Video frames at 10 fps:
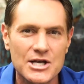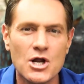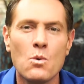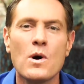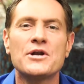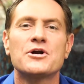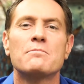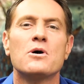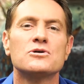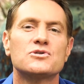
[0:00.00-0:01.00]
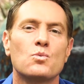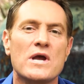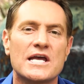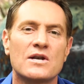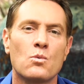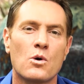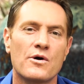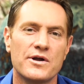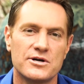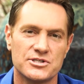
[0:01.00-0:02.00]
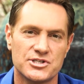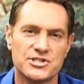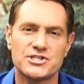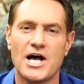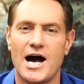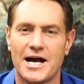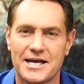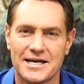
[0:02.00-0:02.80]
No wonder most weekend warriors suck.